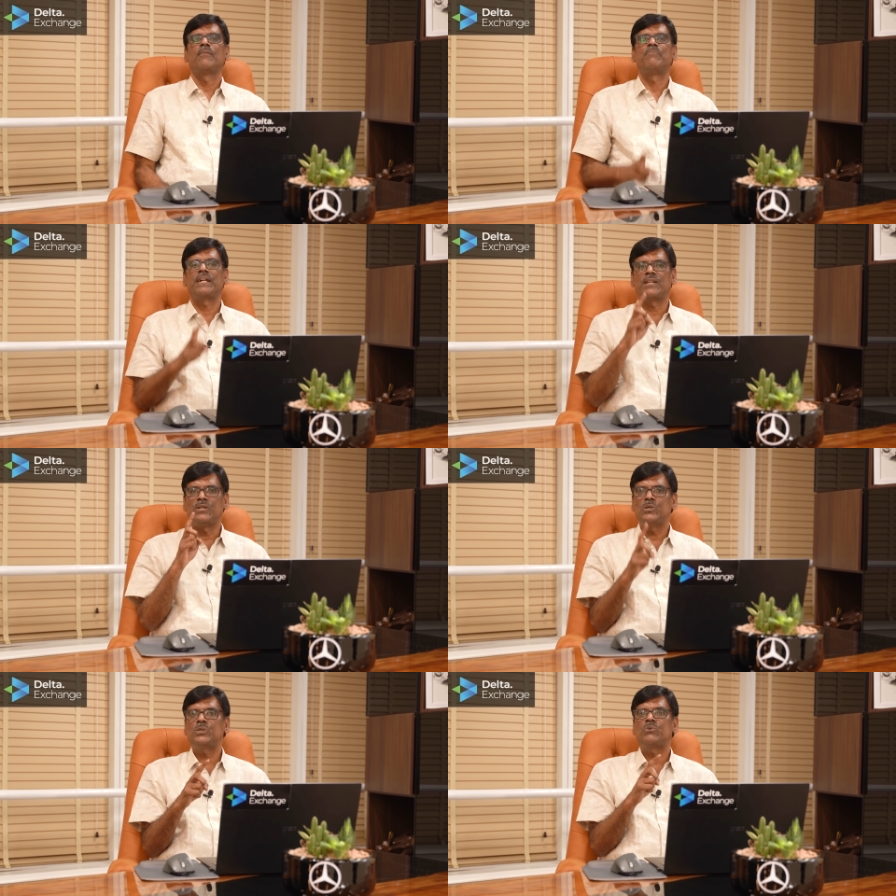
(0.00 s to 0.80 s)
But
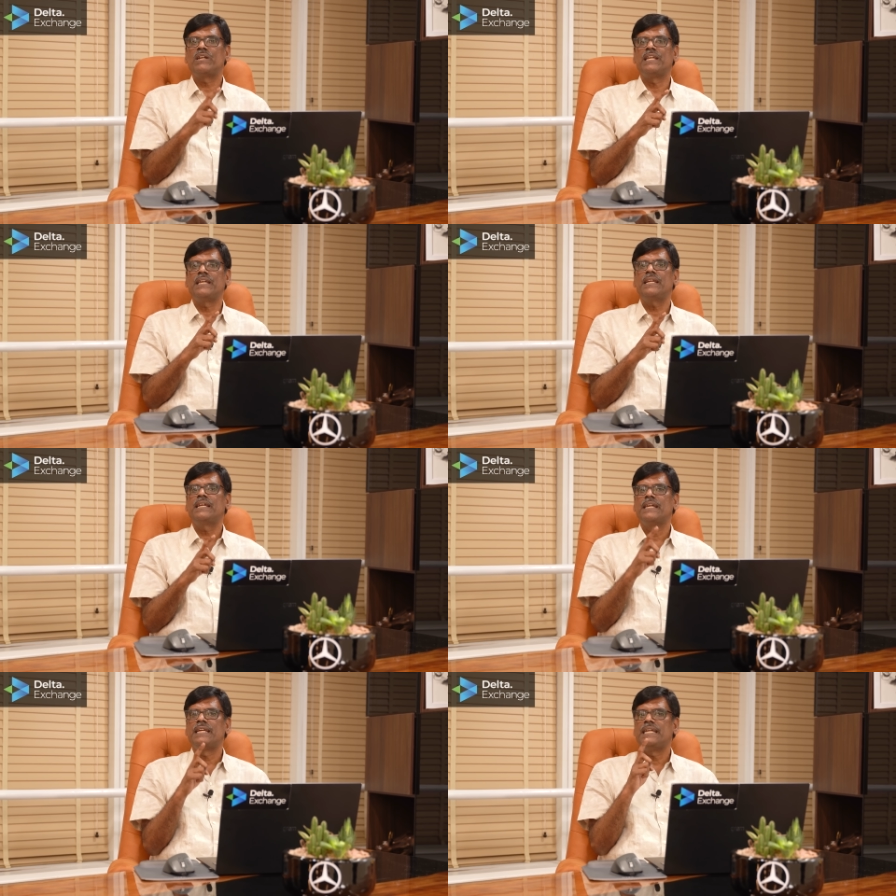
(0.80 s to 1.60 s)

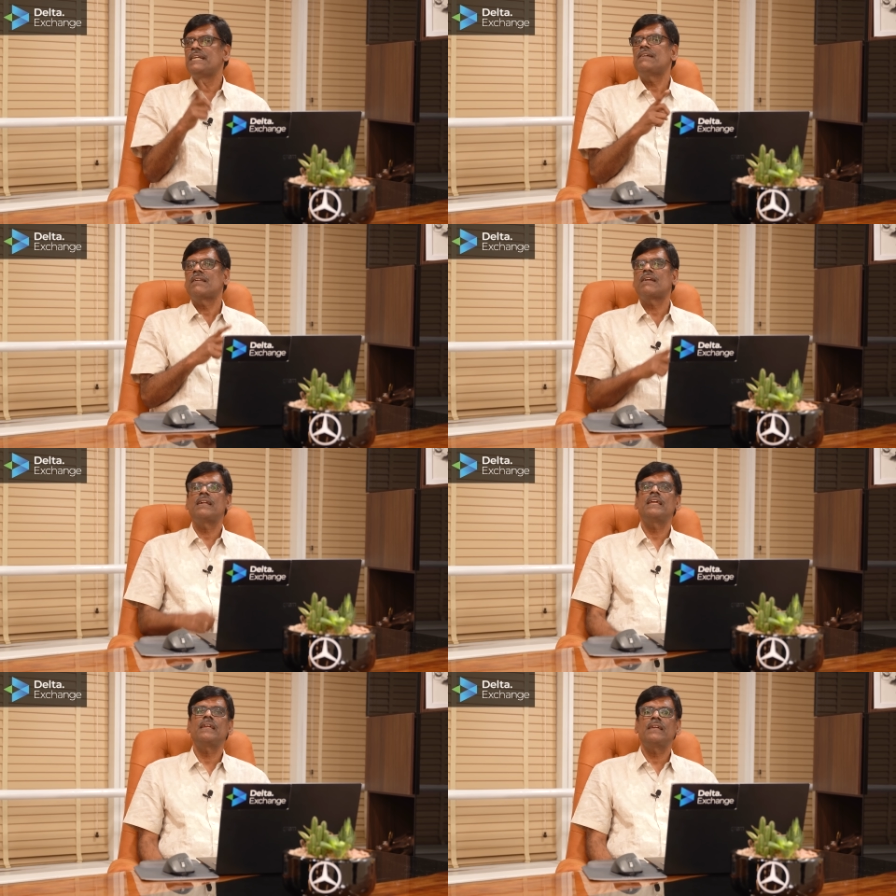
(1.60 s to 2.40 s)
usually,
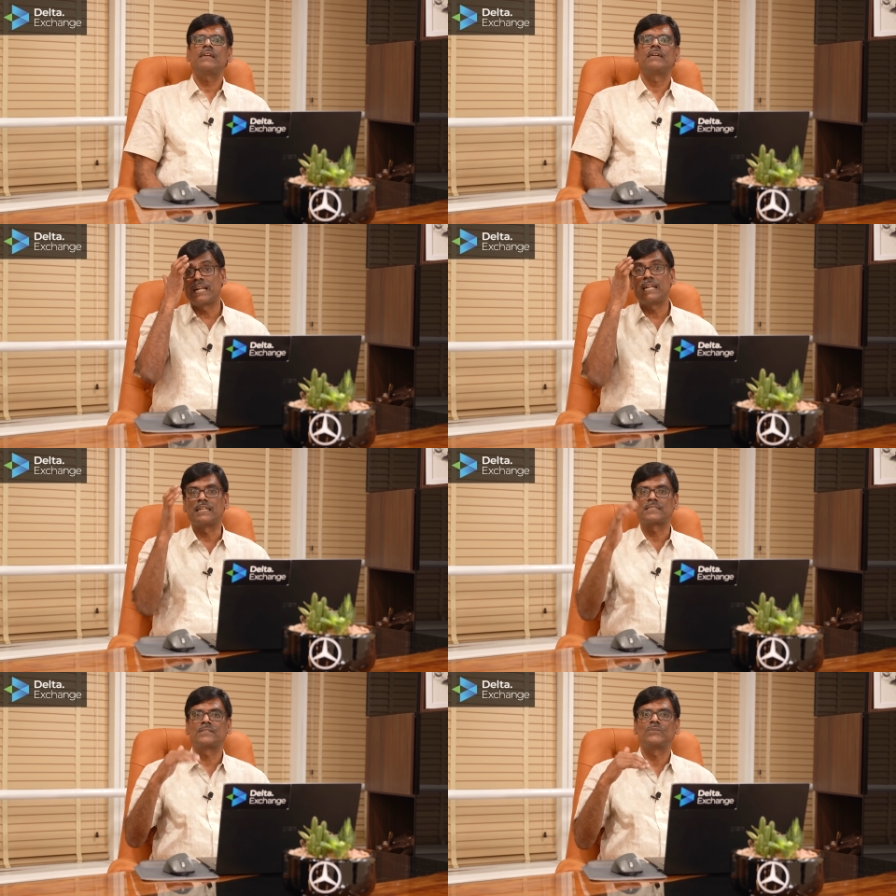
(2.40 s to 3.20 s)
intraday
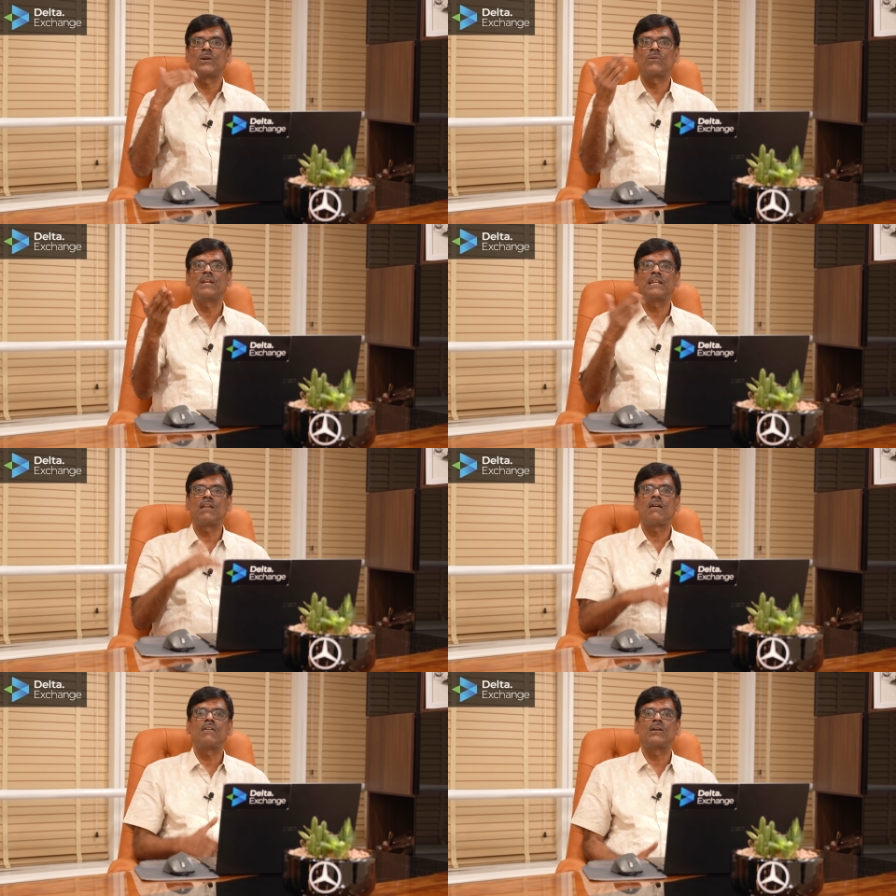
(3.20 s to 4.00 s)
traders who are going
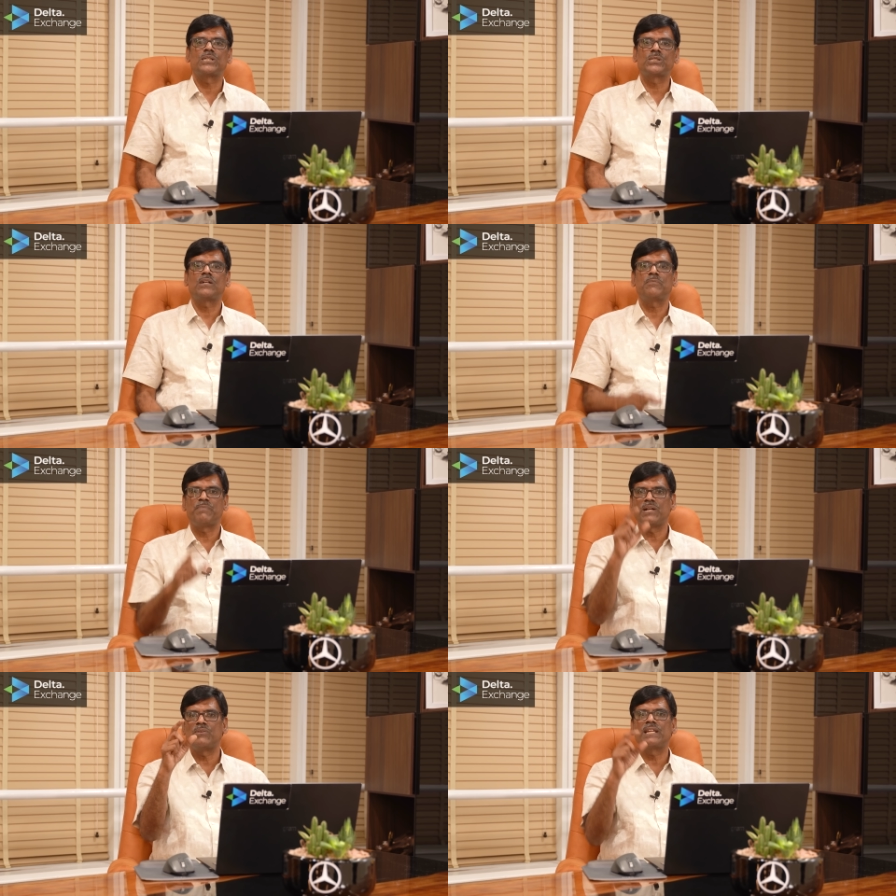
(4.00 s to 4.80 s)
long or short
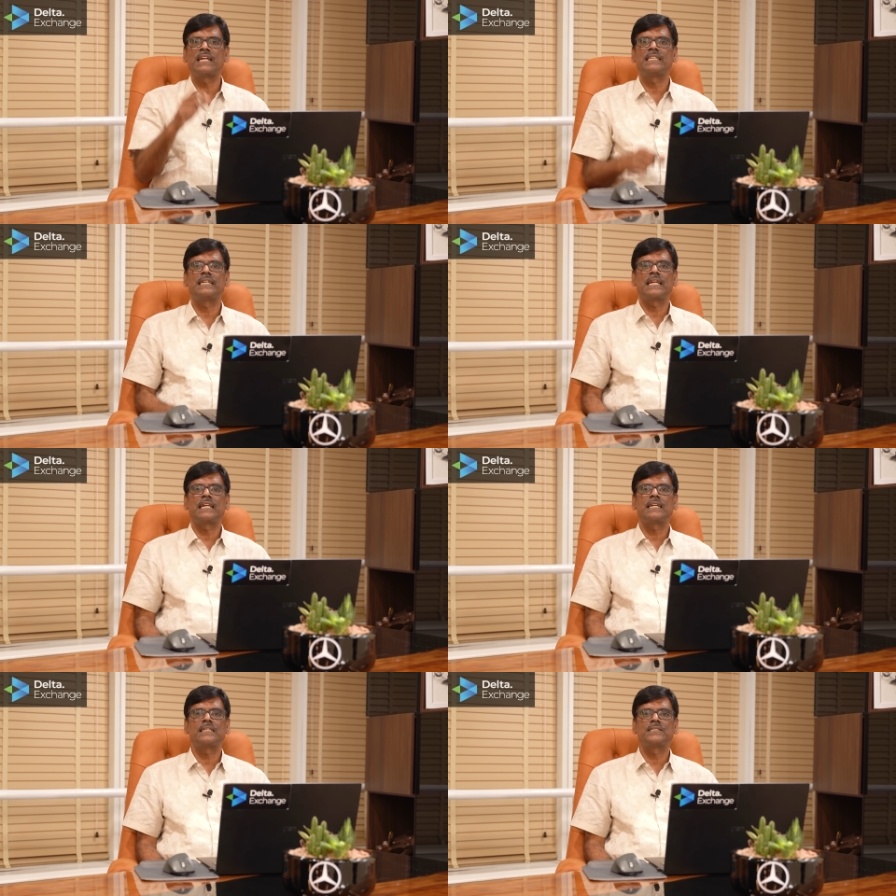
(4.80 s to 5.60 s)
by looking at the
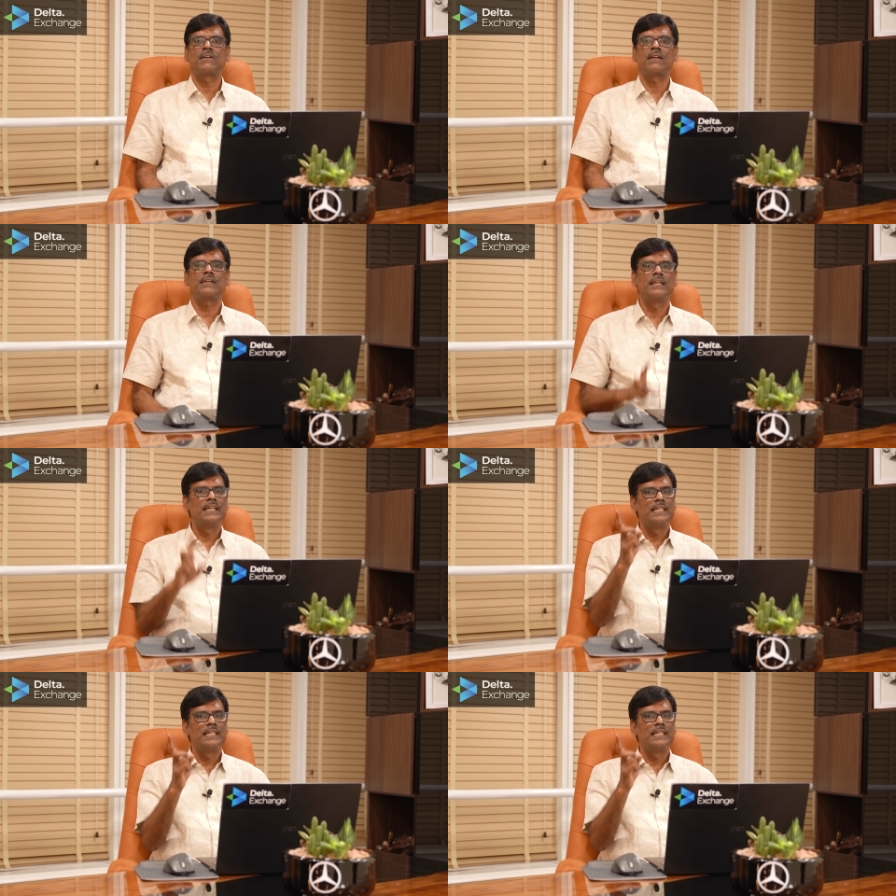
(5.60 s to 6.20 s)
technical chart,